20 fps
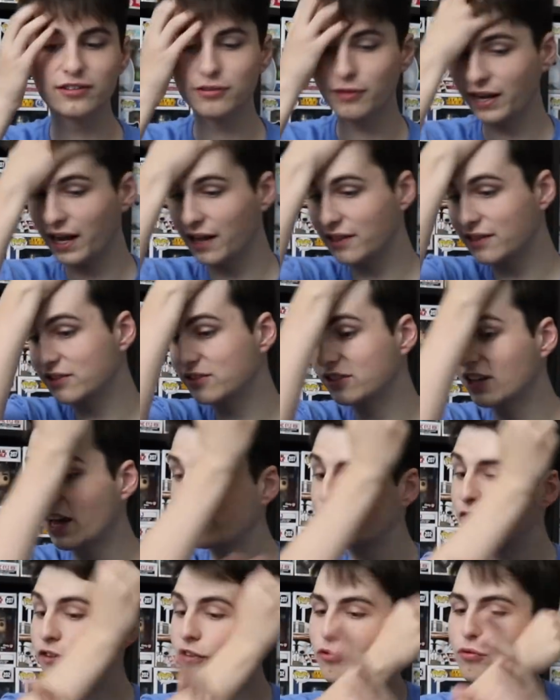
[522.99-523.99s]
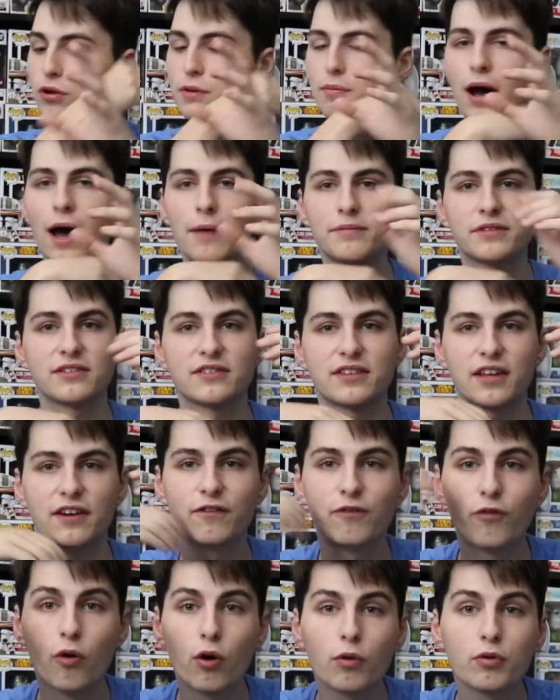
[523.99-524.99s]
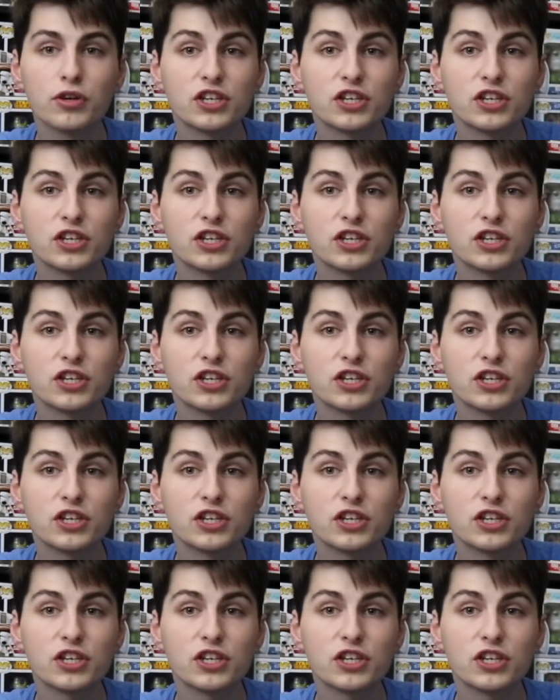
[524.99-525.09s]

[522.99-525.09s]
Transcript: so I got this set for three pops instead of four,